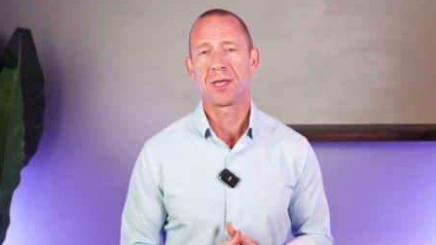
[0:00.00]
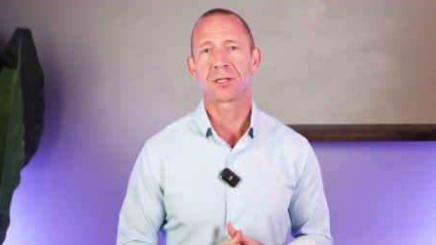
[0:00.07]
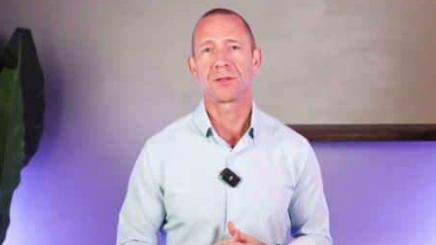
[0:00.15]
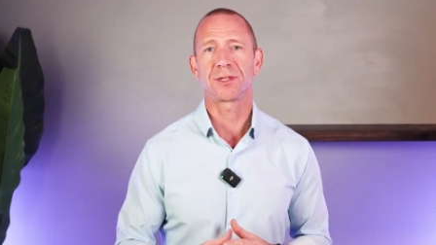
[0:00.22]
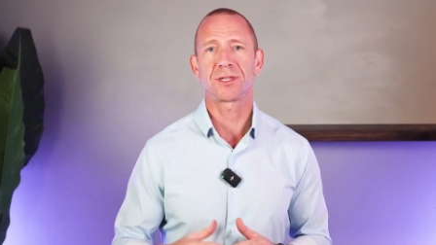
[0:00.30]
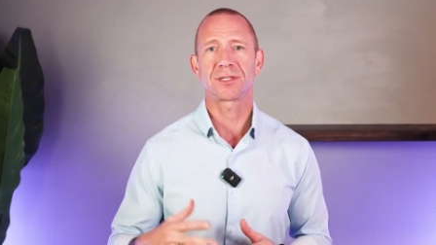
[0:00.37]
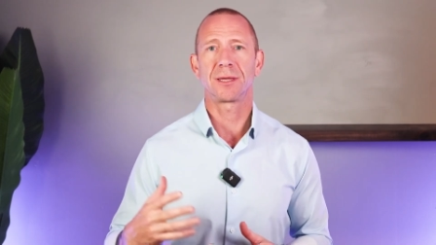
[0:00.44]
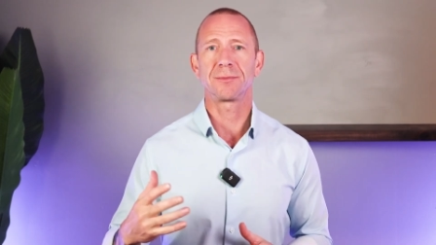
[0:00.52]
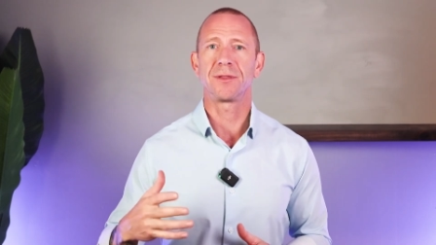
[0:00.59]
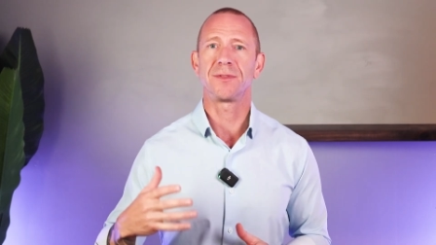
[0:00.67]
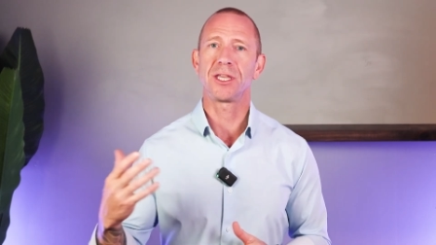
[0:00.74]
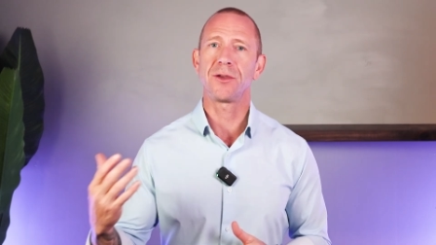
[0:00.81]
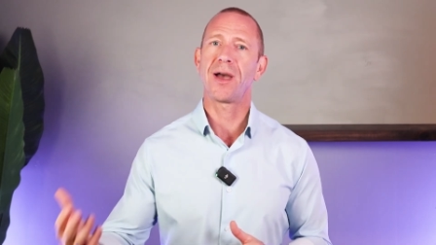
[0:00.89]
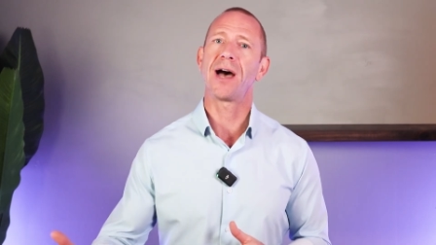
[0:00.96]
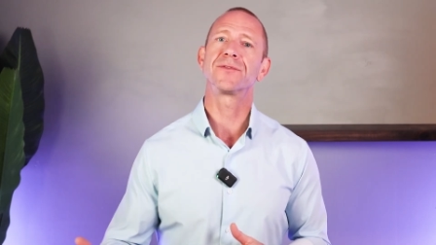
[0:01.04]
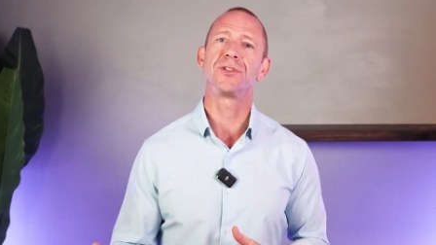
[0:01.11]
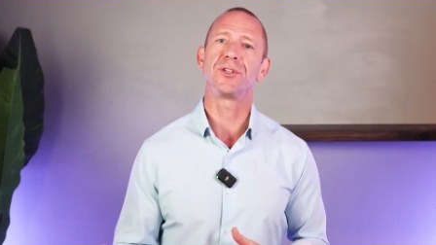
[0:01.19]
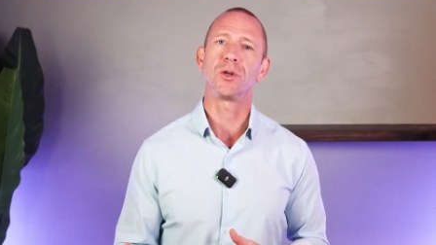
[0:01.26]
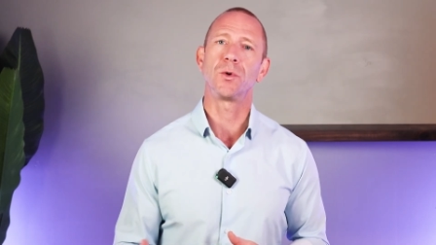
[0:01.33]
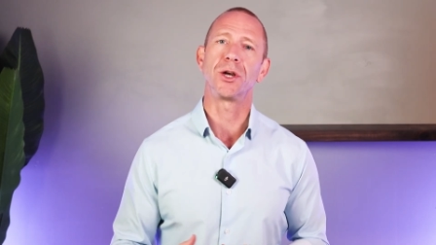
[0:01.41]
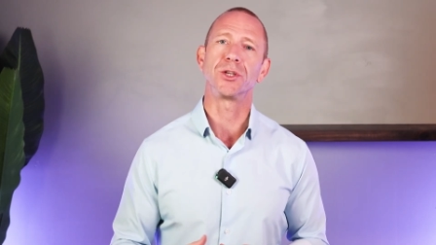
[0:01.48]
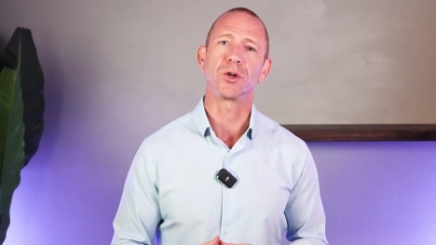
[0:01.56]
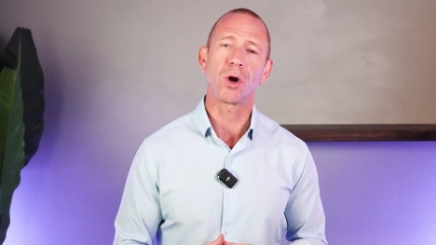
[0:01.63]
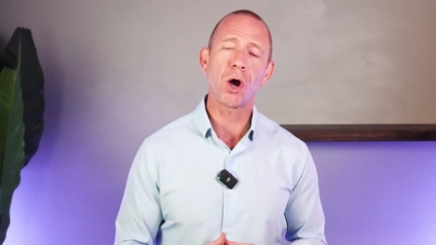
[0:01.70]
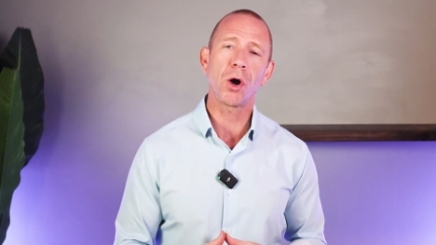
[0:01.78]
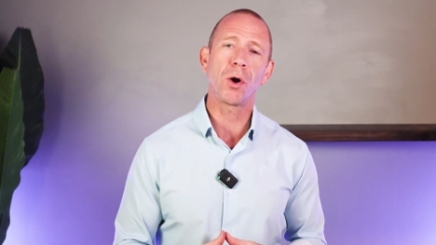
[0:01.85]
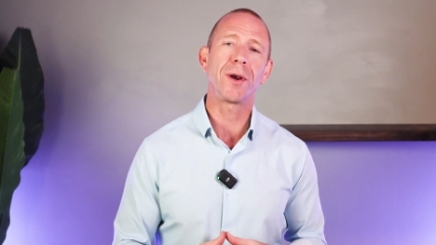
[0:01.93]
So this is something that you have to do on
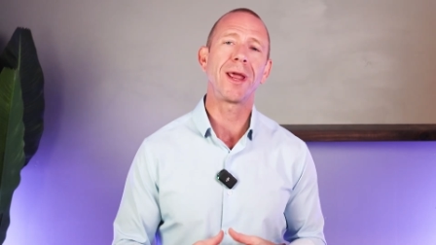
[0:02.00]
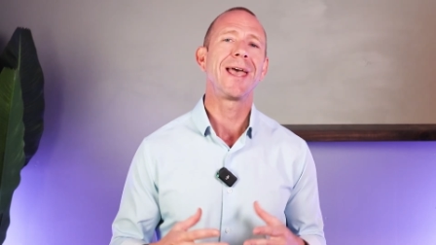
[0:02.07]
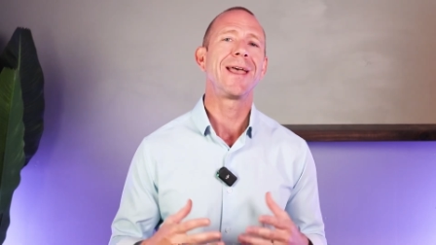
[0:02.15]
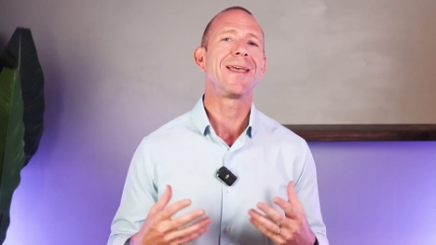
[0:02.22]
your own,